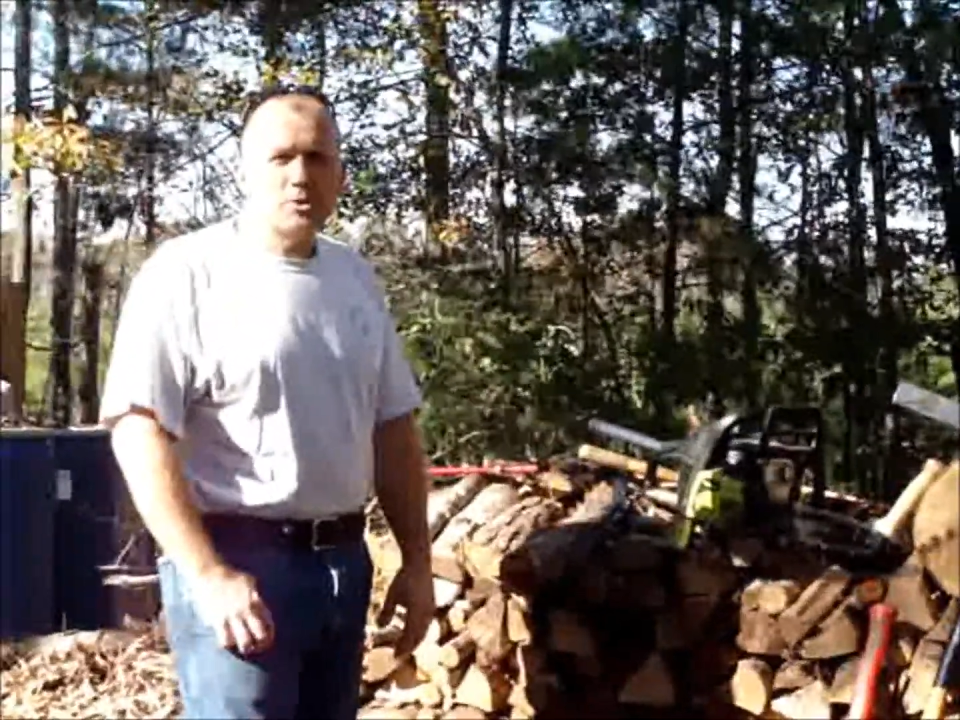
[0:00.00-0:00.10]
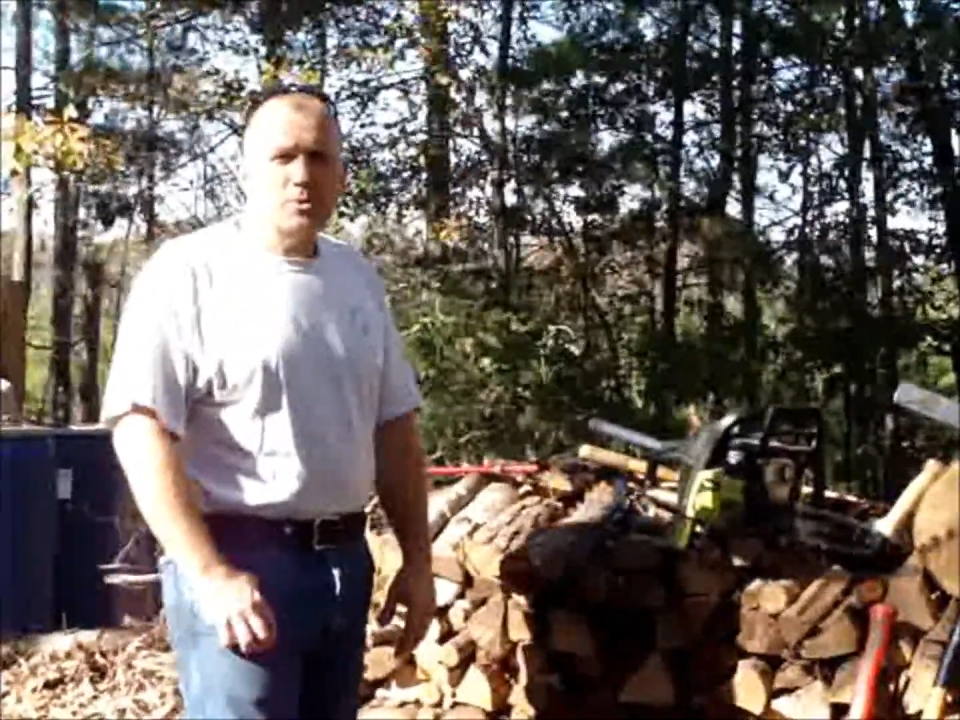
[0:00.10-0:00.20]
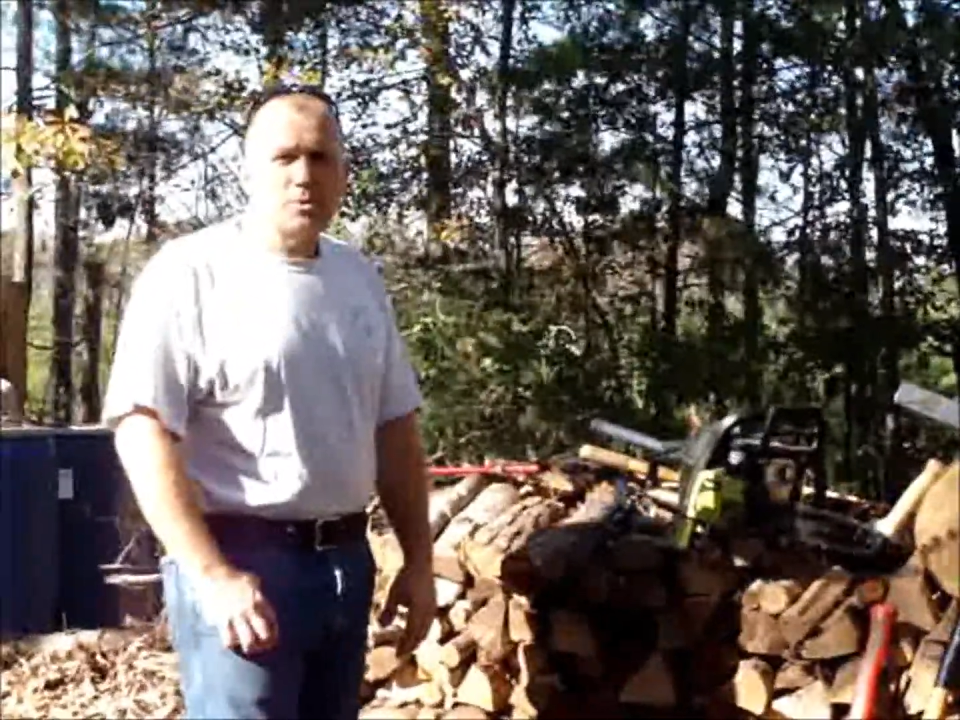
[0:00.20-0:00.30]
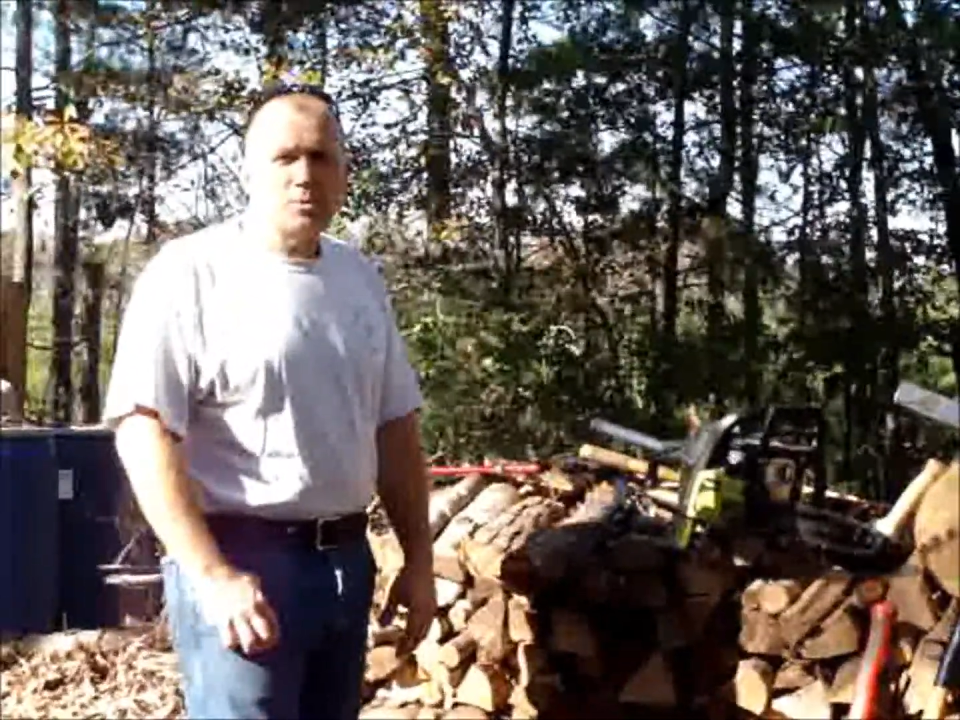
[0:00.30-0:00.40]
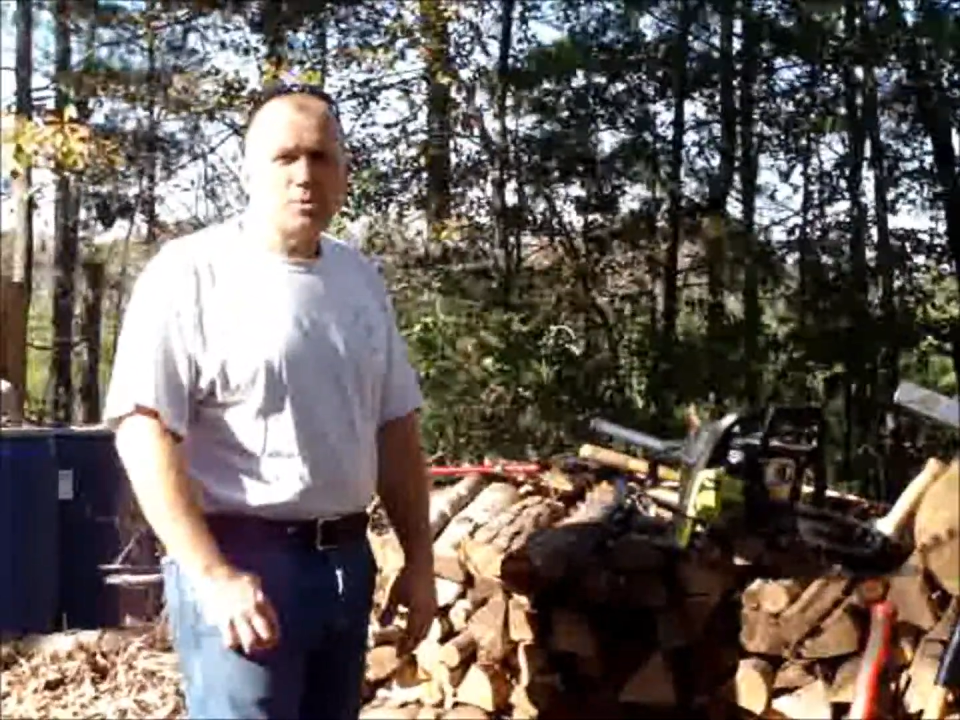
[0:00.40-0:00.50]

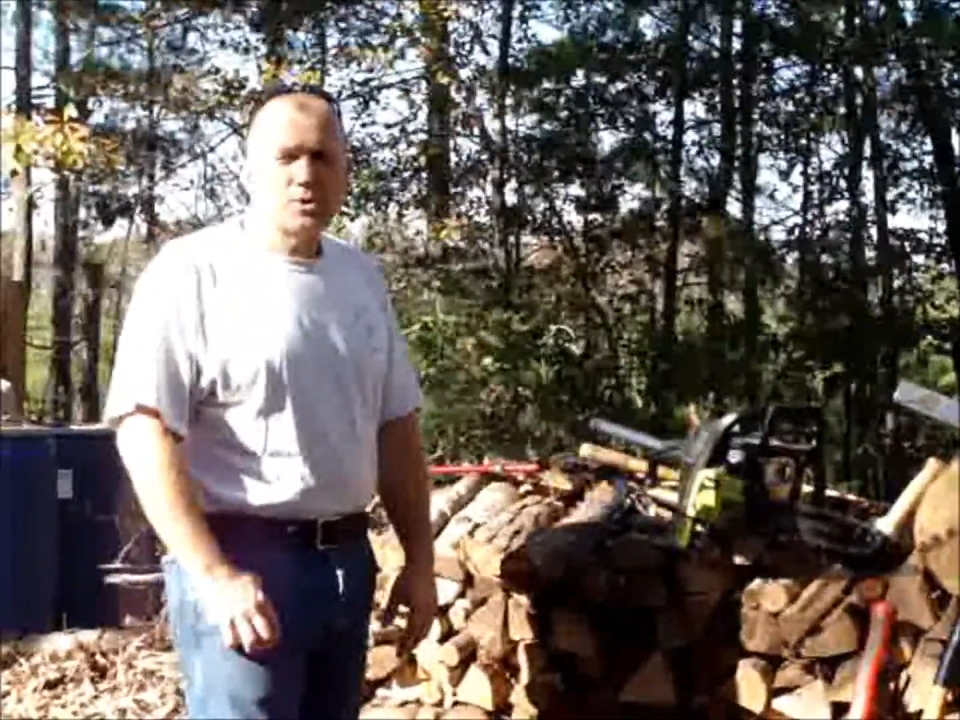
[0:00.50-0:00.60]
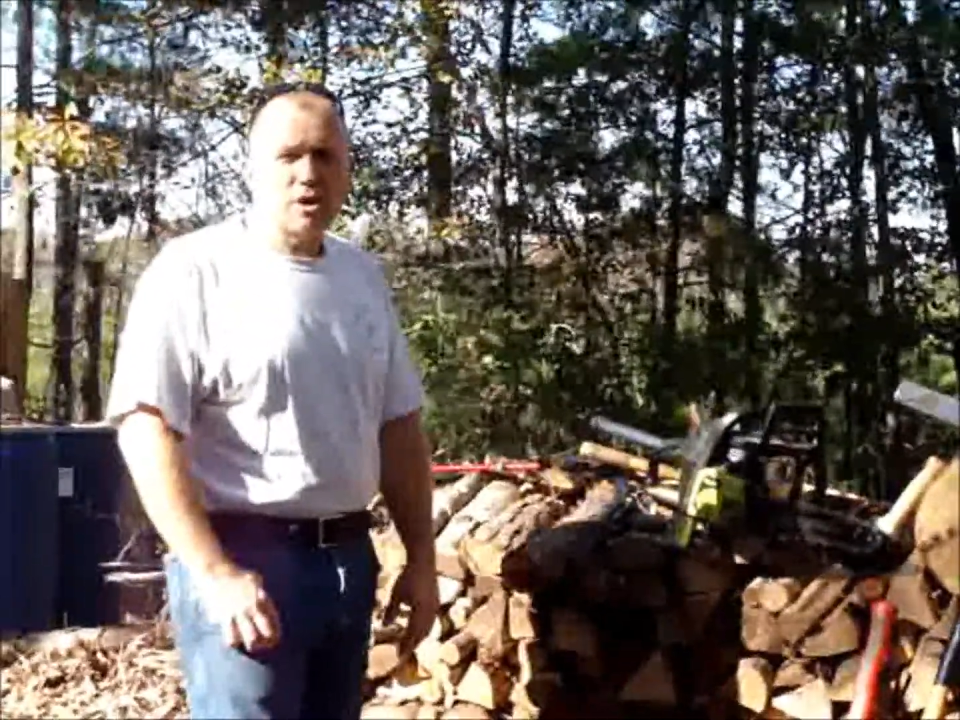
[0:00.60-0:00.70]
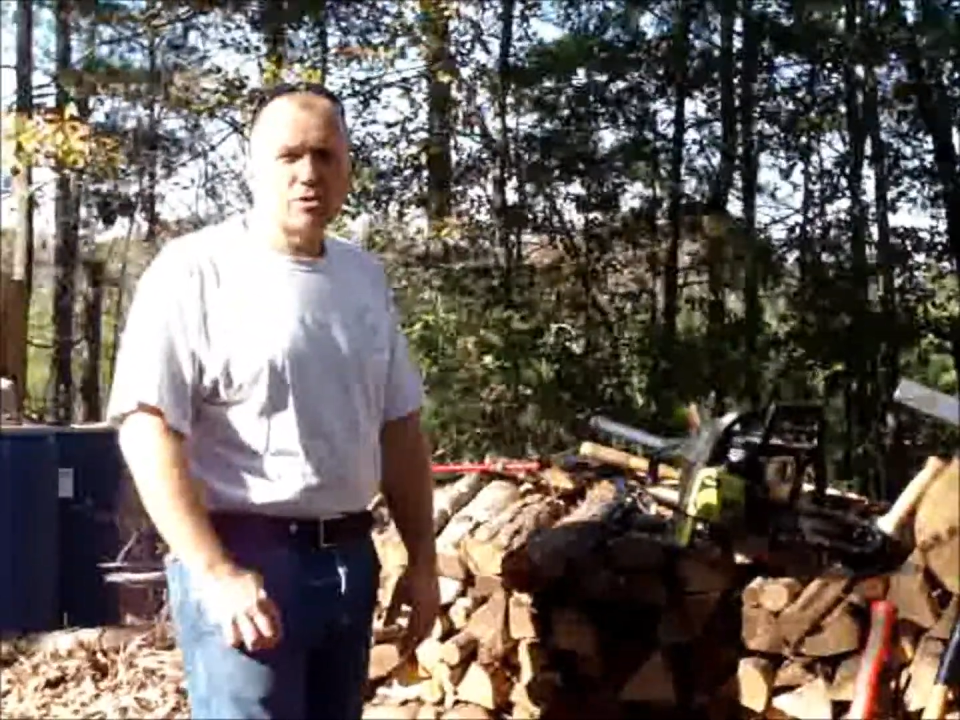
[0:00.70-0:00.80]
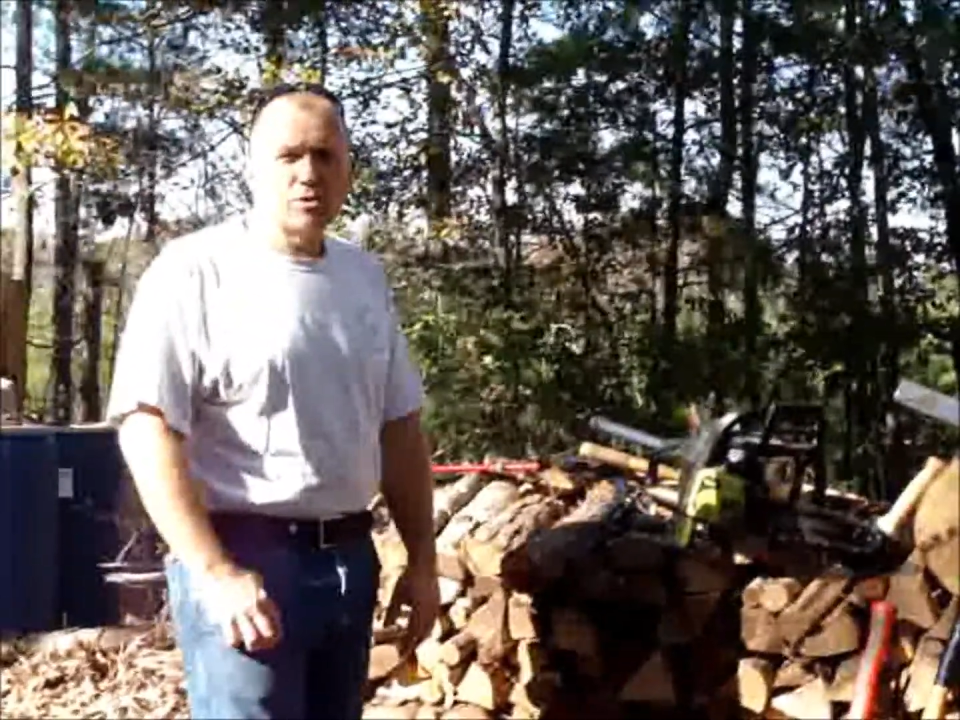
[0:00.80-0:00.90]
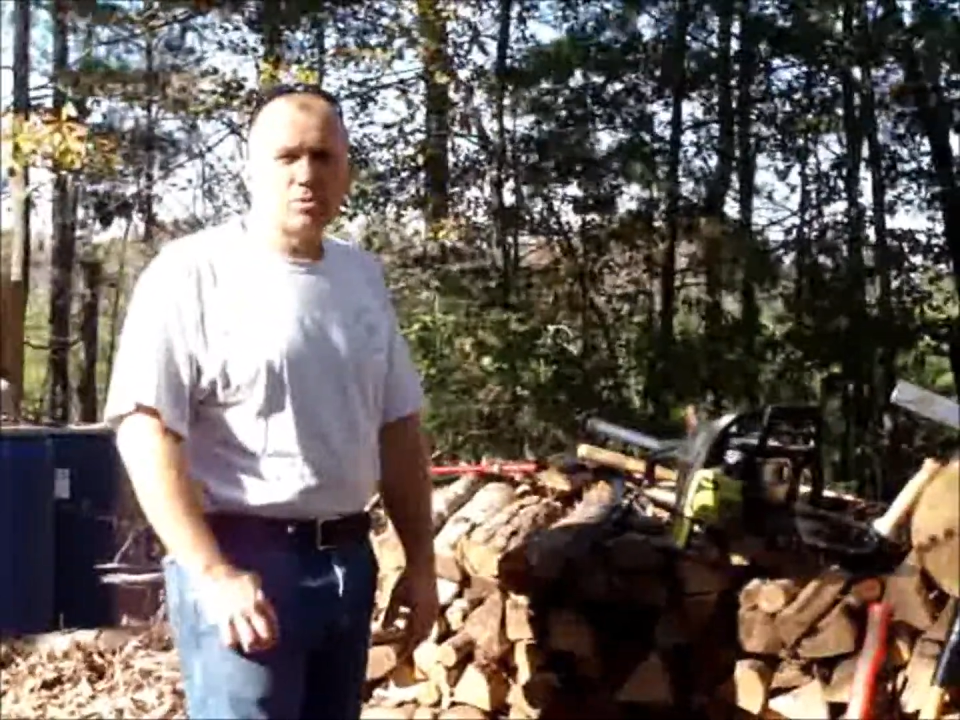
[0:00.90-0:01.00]
to
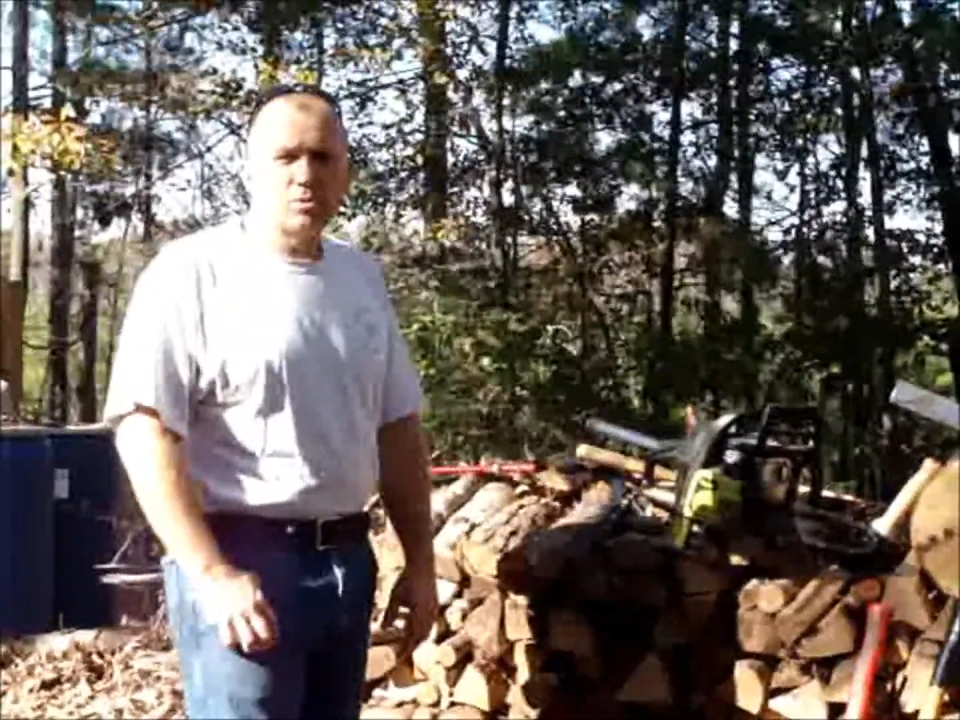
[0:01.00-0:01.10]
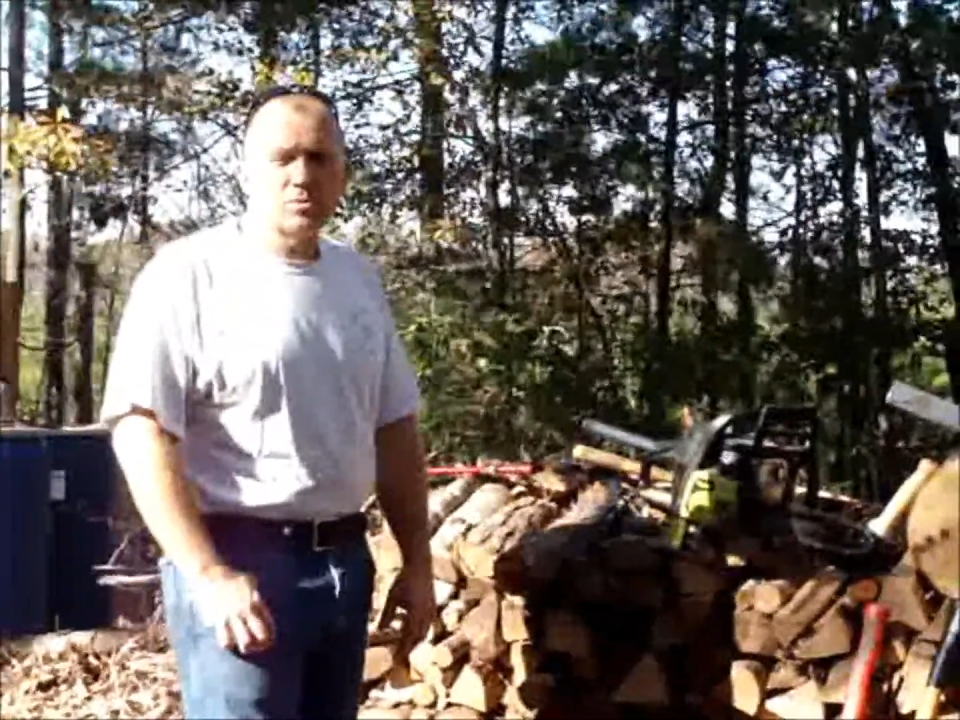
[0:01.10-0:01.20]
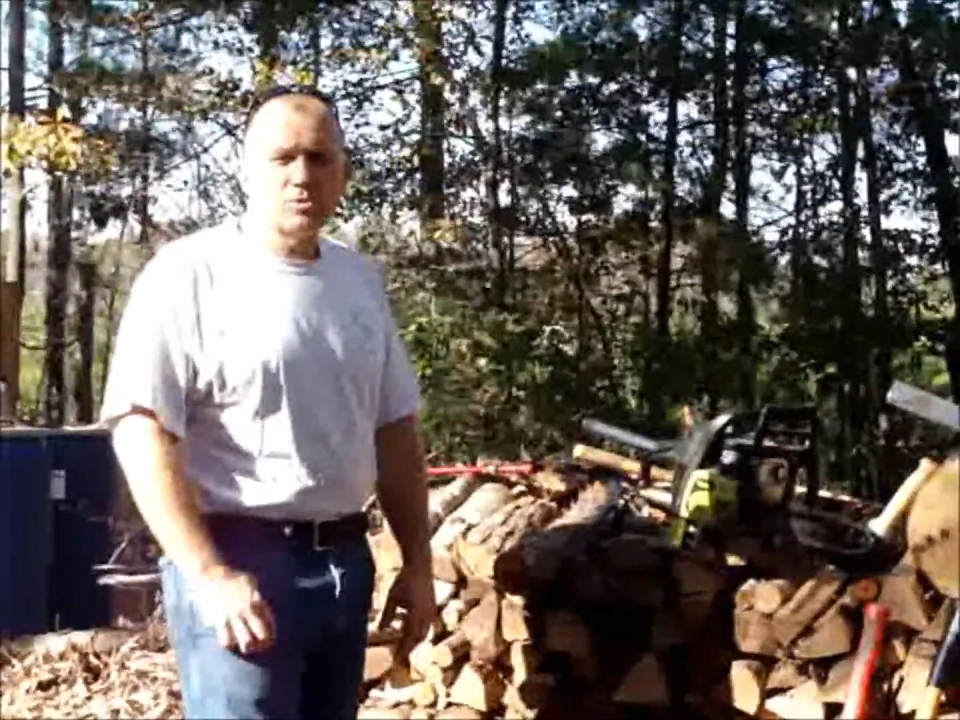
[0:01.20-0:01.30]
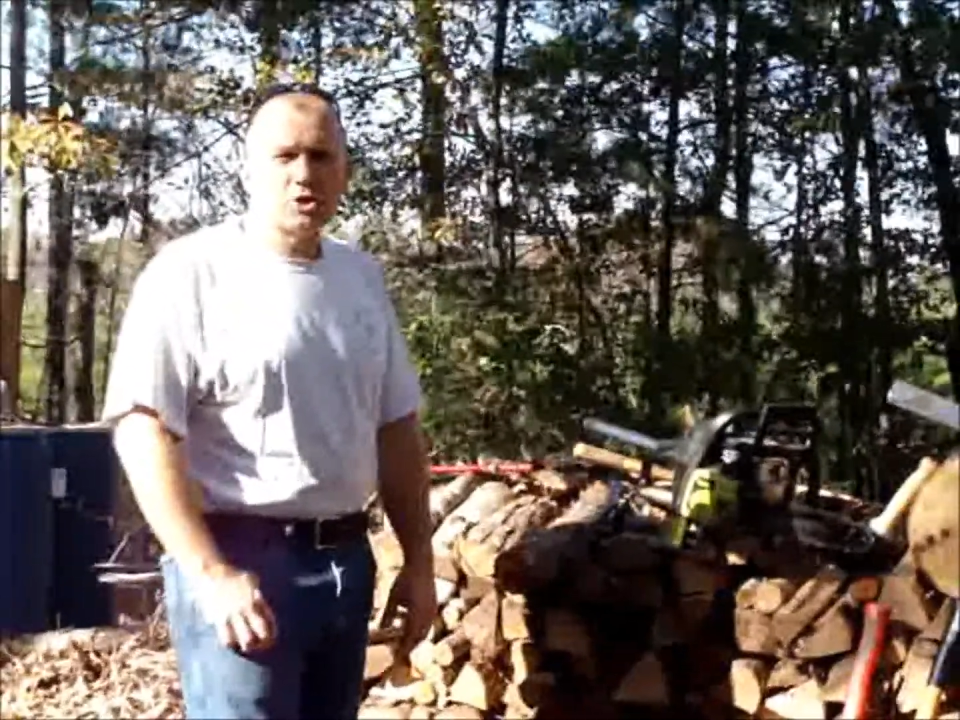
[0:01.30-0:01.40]
several